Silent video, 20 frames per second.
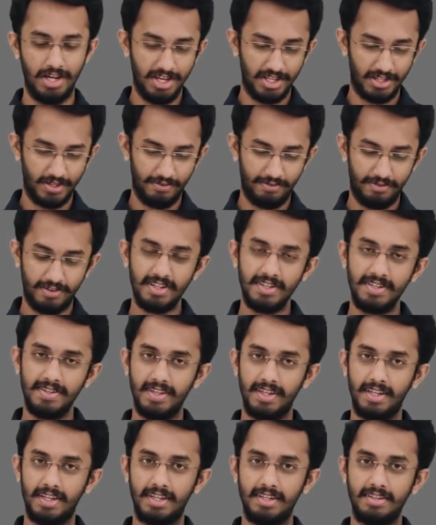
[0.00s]
So first
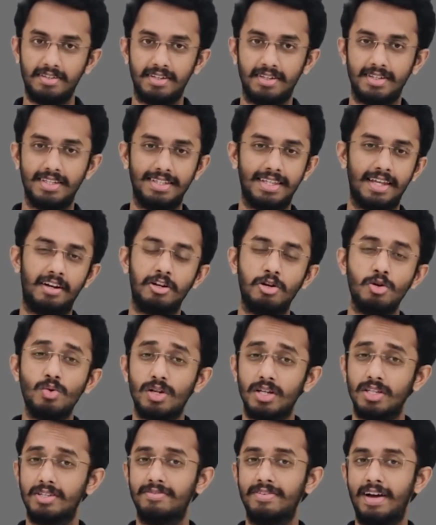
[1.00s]
thing is, see, there are two
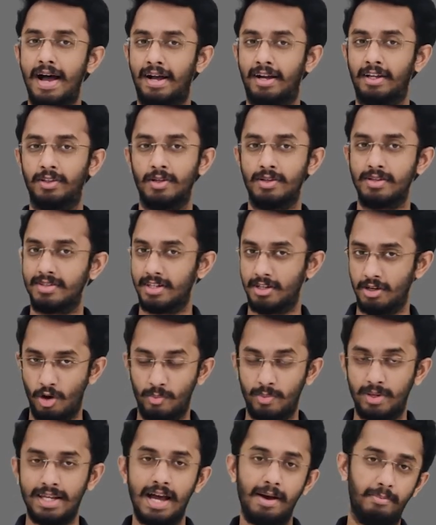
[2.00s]
kinds of hackathons that
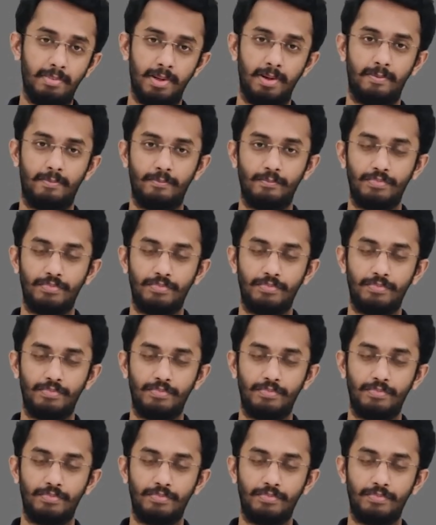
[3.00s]
normally happen.